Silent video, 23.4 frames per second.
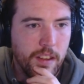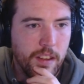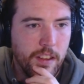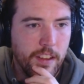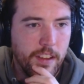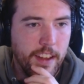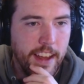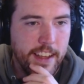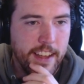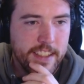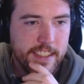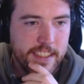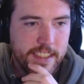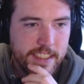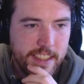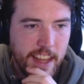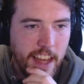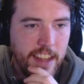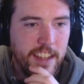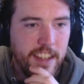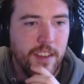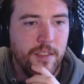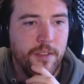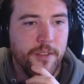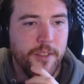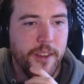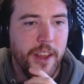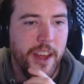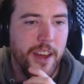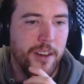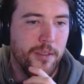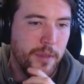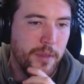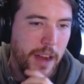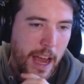Extended
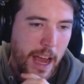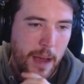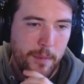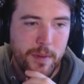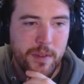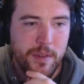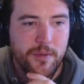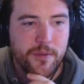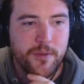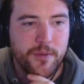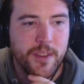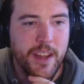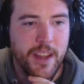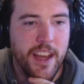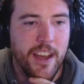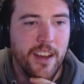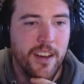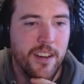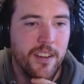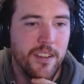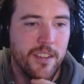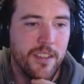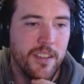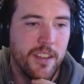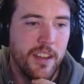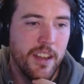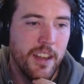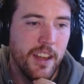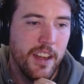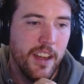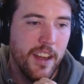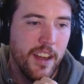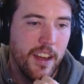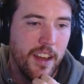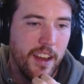flail, rapid flail.
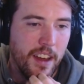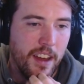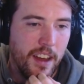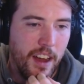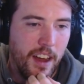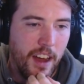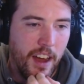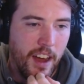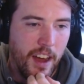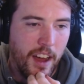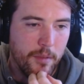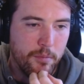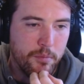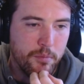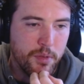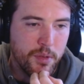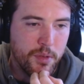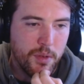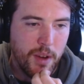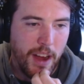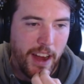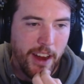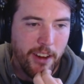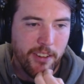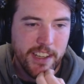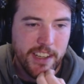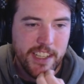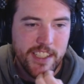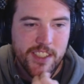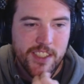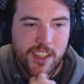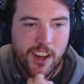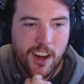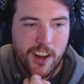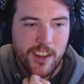Priority
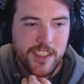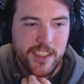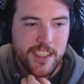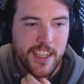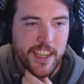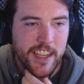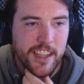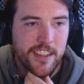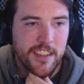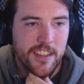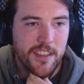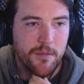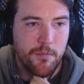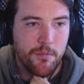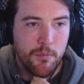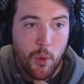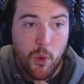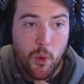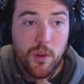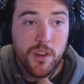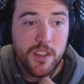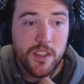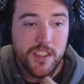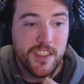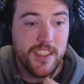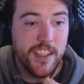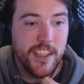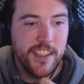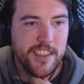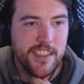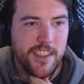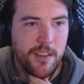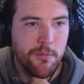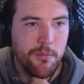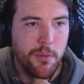charging, more
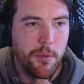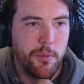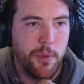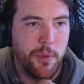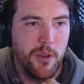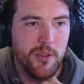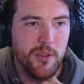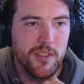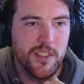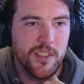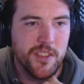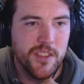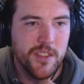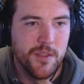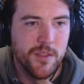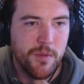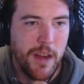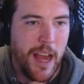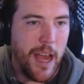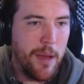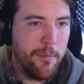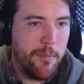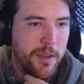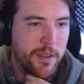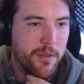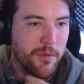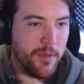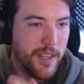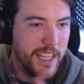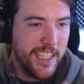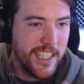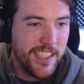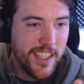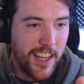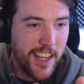citizen proposals, rapid
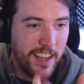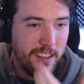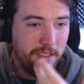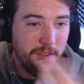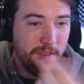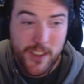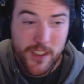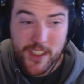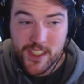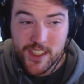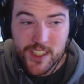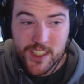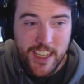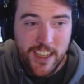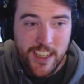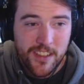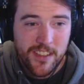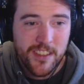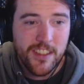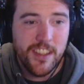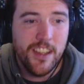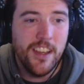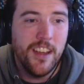regen for the shield.